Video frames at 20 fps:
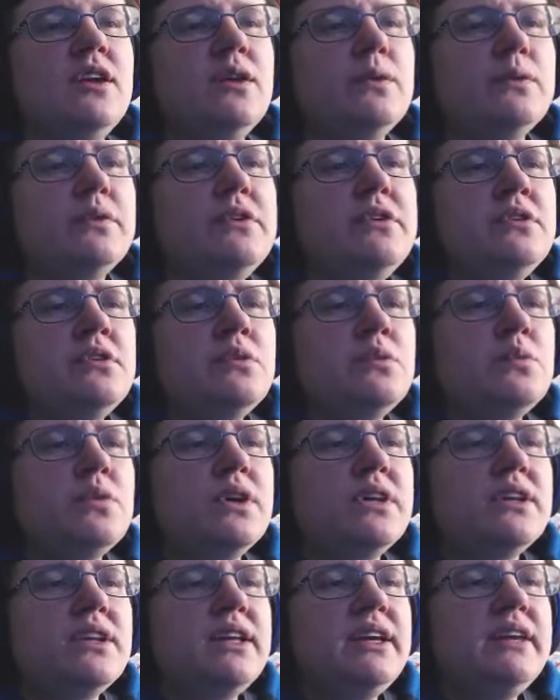were you the
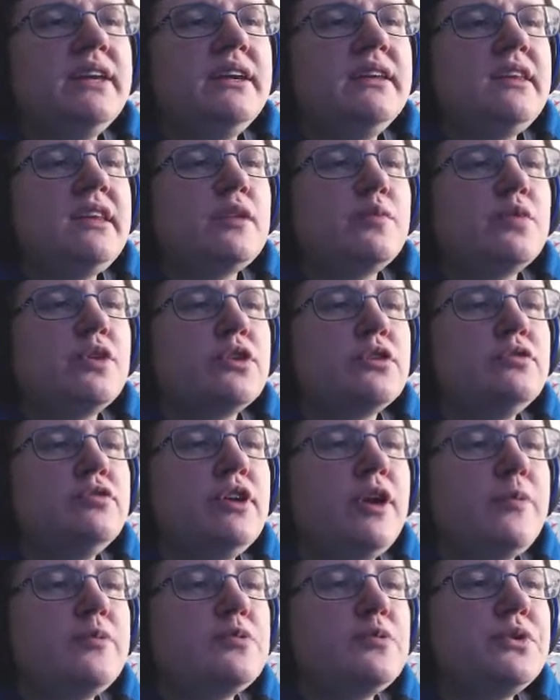one leaking the Immortal
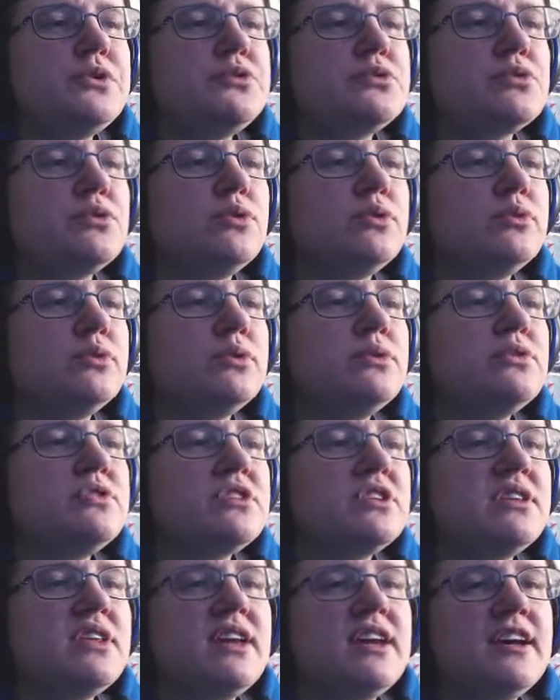Flame's patrol routes
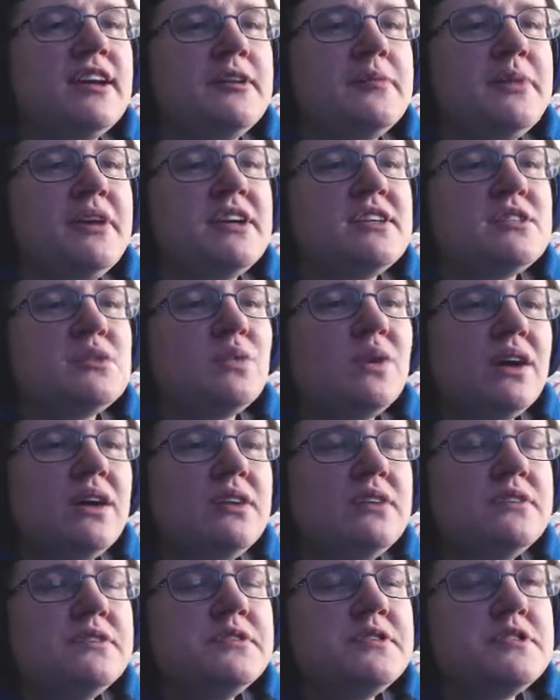to the enemy as
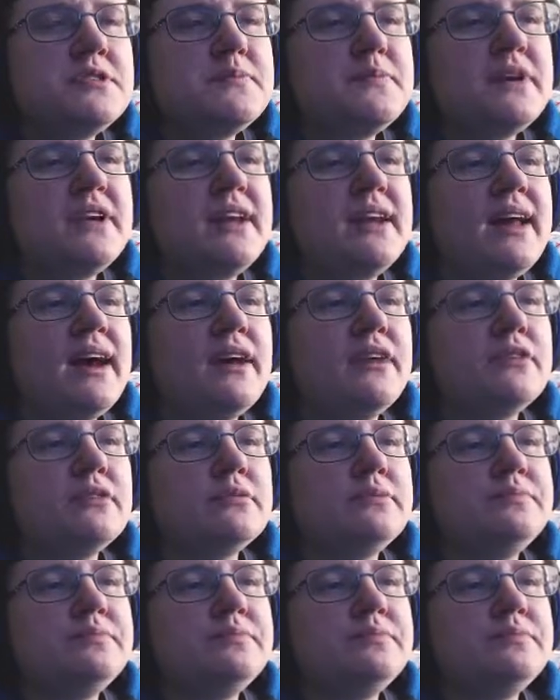well? Spit it out.